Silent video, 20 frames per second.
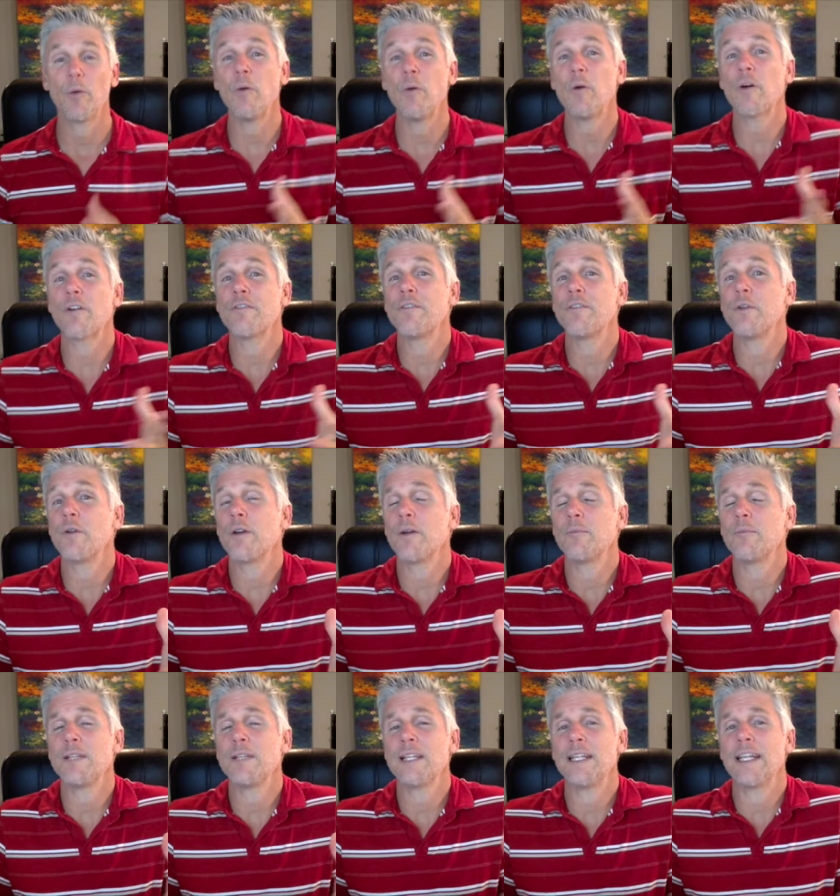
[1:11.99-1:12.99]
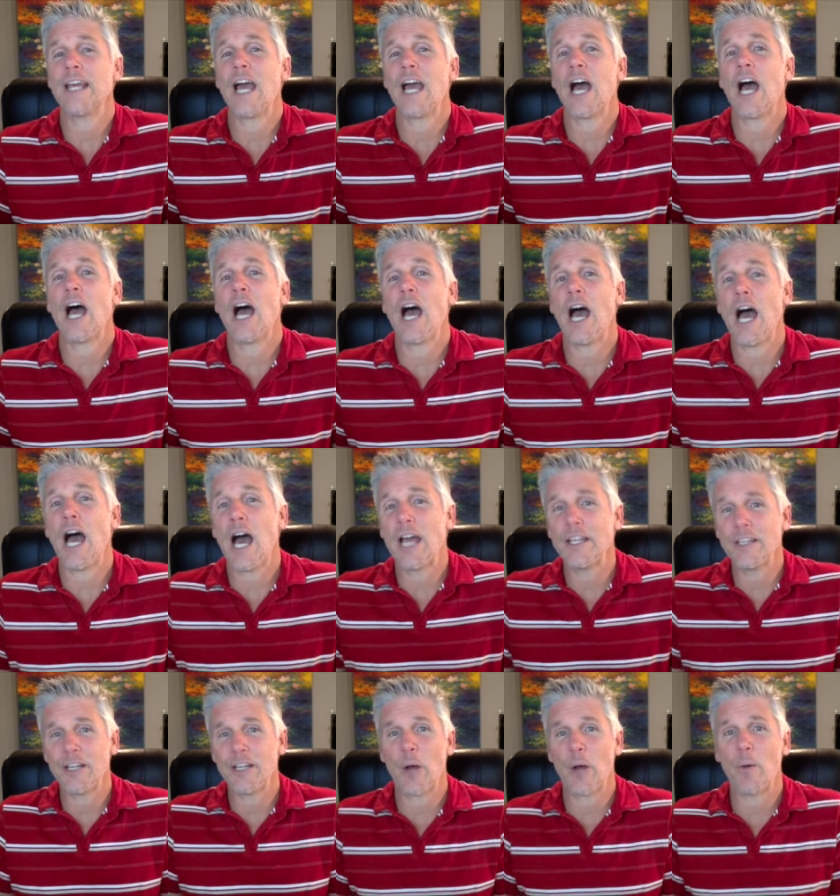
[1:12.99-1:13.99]
or if you completely
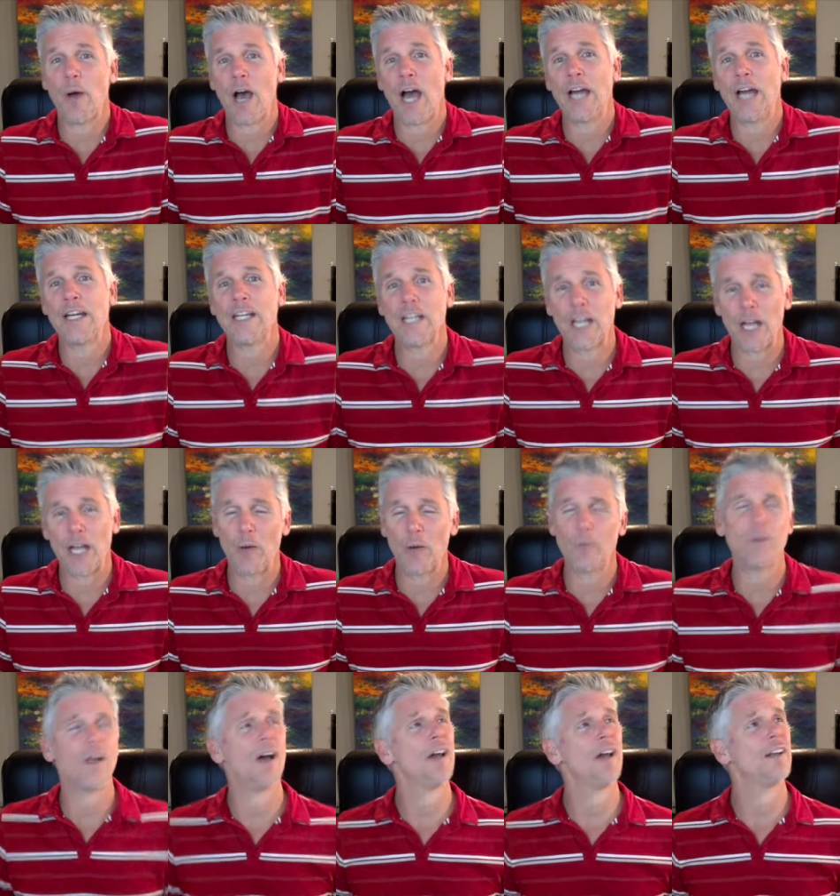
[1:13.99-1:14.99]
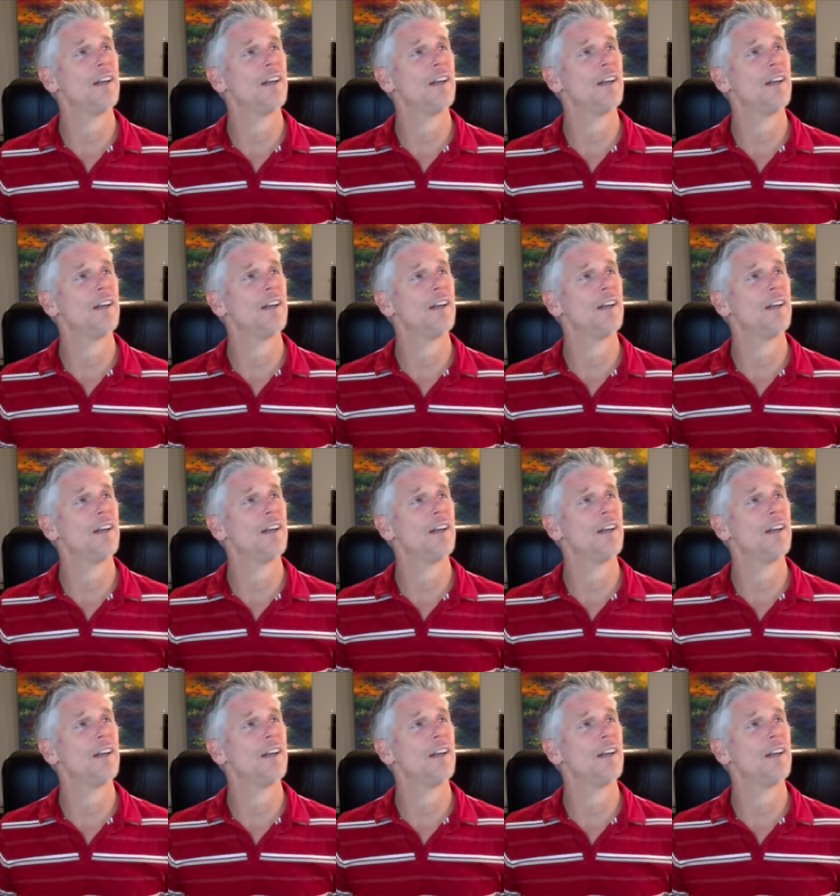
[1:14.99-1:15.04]
uninstall,